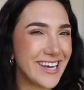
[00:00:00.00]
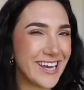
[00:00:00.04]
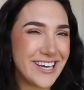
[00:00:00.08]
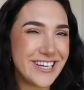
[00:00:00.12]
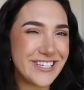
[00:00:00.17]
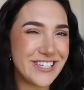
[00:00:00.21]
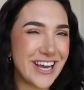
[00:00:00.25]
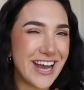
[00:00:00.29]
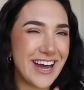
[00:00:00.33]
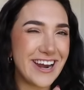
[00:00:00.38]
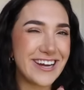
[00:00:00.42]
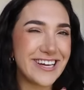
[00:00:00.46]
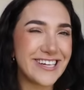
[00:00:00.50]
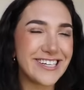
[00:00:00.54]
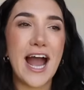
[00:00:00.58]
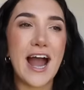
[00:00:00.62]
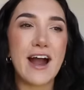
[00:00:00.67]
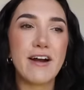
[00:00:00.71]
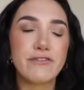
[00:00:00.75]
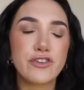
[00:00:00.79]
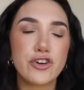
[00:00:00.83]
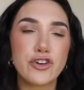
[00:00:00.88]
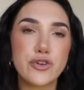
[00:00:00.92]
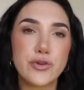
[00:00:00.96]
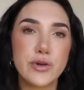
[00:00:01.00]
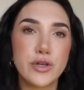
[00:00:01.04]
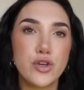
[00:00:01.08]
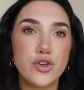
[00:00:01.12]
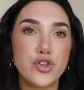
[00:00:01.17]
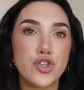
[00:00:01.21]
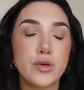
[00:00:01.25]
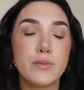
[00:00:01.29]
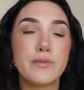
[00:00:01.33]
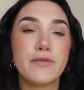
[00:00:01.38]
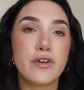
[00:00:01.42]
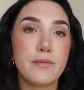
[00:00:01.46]
Hey Janna. After doing
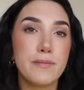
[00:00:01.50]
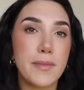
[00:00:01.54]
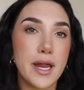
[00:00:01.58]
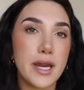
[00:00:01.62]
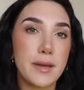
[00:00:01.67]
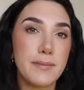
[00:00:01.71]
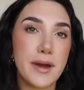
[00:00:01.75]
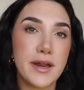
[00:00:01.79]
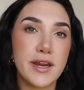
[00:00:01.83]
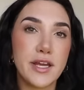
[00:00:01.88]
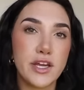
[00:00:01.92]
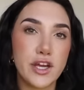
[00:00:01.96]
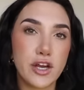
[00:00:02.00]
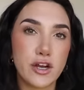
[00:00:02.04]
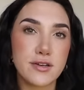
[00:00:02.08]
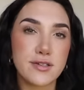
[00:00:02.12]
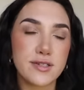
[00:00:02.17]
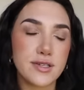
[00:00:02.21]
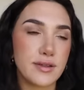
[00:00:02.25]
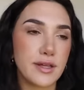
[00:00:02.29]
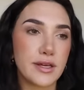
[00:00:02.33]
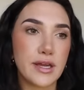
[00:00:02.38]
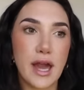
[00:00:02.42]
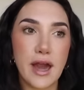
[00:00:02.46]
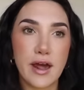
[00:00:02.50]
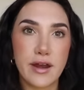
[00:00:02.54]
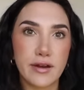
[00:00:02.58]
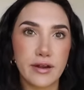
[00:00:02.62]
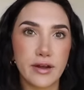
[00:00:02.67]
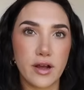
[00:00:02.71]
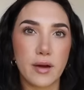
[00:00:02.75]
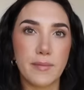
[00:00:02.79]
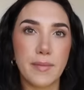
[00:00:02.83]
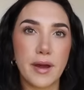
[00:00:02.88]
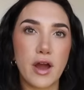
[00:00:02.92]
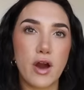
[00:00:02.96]
YouTube for many, many years and like
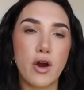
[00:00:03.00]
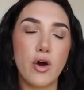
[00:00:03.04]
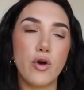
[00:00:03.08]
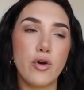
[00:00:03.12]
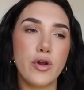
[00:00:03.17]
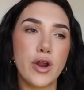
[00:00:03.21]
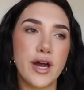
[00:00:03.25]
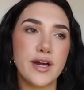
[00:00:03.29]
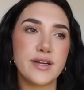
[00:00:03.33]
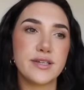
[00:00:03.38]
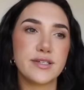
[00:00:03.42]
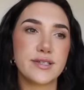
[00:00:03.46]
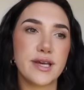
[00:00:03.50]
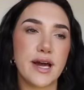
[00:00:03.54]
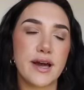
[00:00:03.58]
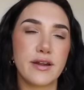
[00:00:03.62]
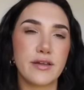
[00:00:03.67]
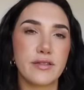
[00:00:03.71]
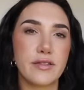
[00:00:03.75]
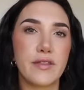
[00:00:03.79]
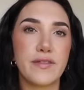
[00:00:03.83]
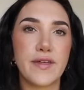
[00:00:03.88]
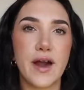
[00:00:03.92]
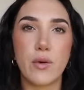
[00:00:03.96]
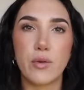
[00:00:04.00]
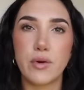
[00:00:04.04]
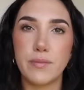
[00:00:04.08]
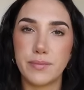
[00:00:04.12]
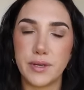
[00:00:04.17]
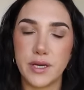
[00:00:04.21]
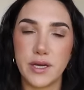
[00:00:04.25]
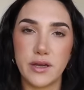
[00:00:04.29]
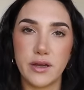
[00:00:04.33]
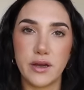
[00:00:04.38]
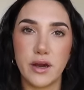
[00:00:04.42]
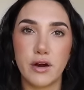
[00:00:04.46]
editing on my own, I decided that that would
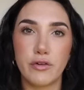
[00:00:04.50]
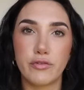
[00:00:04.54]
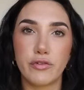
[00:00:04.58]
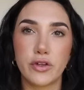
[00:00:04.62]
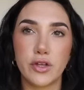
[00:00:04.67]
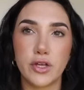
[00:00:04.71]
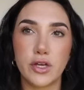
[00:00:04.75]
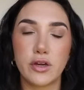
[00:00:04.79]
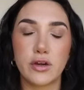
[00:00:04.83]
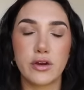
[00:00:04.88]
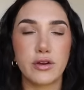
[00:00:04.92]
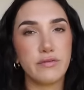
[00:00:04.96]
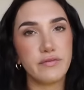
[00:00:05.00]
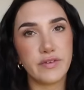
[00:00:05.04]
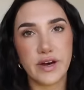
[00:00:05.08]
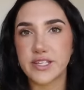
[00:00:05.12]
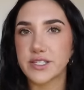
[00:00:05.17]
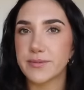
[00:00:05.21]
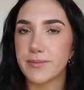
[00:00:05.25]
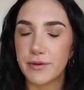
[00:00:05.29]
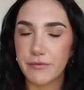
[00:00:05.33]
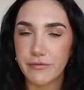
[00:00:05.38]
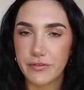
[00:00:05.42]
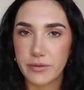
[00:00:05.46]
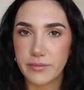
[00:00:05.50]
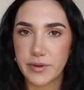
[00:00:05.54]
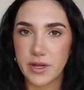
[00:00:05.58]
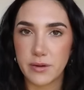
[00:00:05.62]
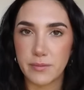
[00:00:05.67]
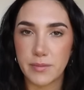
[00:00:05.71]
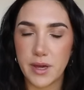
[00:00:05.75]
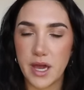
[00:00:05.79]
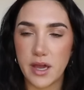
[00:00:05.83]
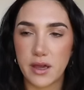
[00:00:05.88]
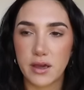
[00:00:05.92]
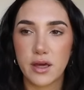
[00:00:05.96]
be a really good investment for me to
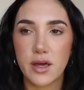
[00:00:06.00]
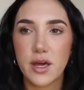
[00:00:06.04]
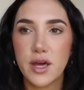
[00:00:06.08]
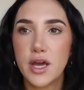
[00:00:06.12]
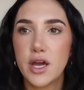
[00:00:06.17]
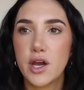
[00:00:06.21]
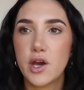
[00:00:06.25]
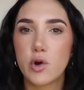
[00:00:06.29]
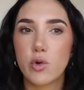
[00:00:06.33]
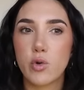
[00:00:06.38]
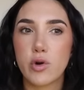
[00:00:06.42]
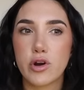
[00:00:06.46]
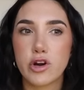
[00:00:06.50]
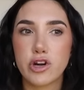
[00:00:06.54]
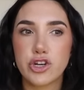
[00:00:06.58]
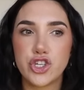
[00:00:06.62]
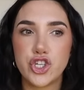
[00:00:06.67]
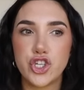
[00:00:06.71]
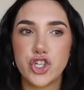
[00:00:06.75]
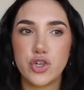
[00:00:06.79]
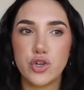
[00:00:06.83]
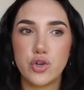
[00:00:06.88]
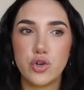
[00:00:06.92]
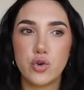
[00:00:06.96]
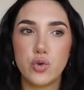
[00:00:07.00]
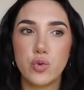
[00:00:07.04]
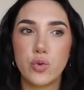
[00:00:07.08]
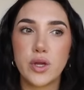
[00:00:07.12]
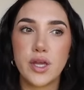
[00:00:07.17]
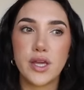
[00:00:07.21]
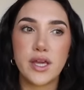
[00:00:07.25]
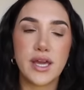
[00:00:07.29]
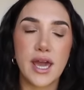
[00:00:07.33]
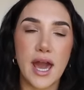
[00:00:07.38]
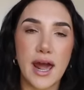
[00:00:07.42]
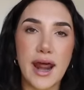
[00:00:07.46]
make in order
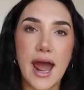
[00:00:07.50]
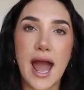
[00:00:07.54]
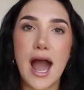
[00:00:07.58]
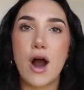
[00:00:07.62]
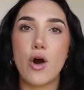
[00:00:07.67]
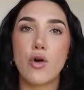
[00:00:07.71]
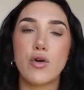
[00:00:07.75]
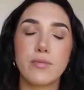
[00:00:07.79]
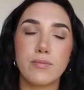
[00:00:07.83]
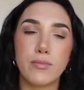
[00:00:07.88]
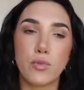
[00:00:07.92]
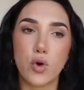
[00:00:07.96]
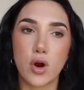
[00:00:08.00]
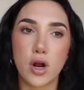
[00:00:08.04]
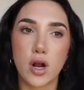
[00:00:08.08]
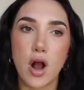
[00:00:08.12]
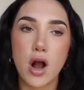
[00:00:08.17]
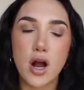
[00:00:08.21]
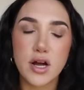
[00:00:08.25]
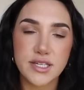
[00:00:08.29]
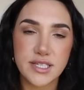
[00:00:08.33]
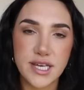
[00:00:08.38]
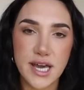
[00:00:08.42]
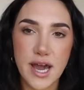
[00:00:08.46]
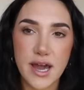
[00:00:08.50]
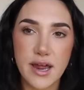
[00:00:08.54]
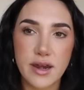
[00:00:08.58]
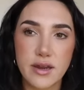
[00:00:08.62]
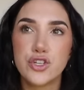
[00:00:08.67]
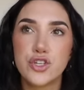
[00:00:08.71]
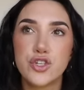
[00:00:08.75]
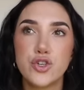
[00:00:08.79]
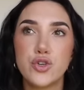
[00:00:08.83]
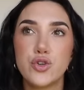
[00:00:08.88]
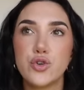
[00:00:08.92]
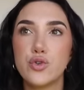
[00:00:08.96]
to get out more
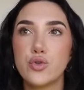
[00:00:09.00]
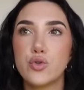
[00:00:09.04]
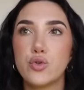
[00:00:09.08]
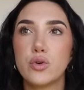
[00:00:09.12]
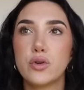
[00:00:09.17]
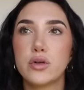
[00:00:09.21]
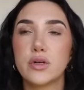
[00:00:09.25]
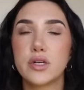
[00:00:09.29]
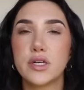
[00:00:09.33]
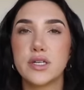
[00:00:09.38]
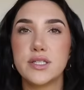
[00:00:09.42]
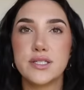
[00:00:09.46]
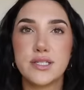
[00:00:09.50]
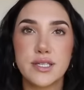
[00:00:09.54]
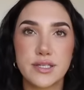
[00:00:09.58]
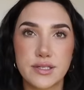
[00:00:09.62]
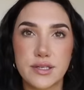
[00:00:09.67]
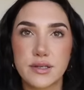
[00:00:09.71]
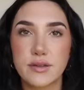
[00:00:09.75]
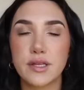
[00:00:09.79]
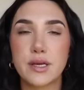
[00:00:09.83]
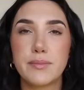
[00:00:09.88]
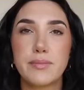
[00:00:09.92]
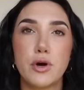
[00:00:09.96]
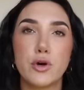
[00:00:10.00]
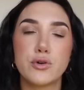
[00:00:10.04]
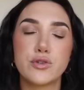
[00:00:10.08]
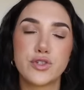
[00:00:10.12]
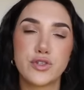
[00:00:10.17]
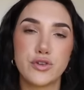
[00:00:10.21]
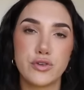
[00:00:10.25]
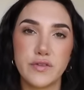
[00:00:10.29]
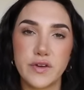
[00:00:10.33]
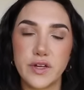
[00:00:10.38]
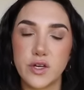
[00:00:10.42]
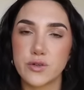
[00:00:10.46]
content, to consistently
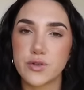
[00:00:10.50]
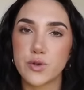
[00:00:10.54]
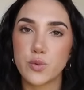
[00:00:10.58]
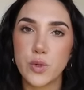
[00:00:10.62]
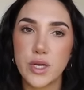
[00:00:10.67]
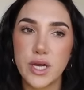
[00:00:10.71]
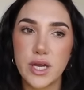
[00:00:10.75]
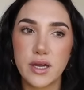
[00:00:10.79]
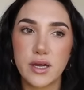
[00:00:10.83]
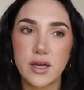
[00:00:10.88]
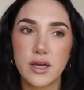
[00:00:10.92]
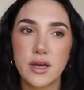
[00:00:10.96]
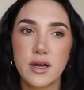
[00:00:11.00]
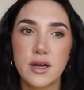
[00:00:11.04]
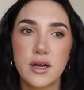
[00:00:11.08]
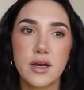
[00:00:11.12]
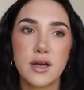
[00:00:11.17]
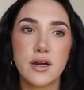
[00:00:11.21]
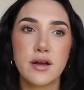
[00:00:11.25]
post two videos a week,